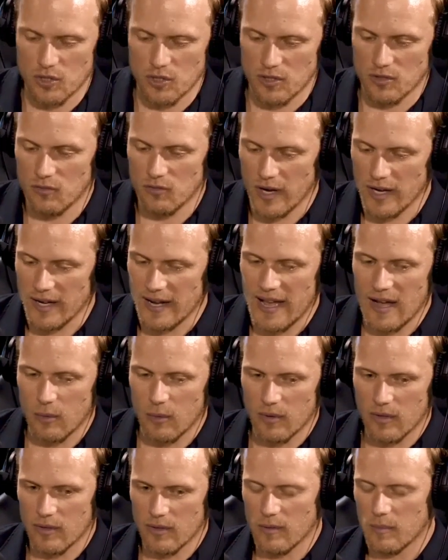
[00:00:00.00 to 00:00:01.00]
right now
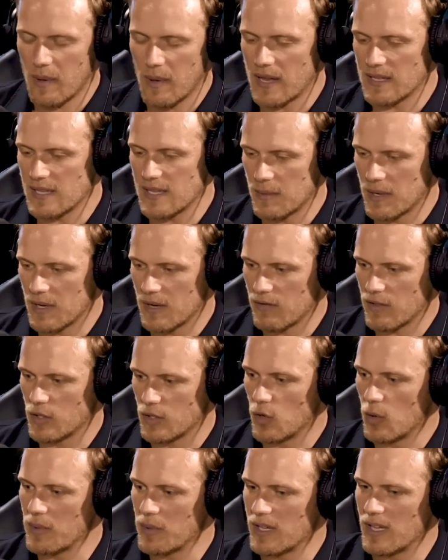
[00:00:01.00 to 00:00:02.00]
with the pandemic and everything,
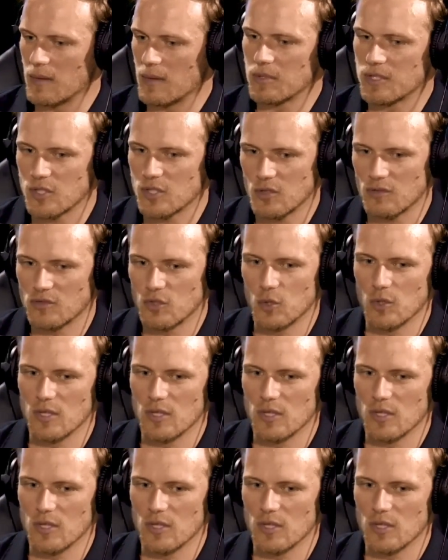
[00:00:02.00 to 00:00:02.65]
not being able to sort of do